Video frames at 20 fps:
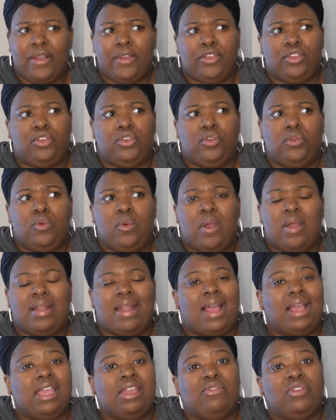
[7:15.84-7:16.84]
you are
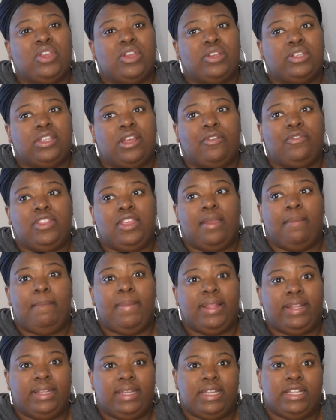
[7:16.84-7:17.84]
not giving yourself the
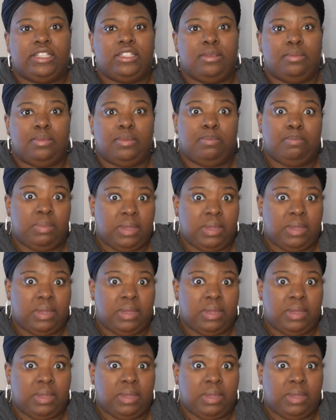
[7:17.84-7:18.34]
ability to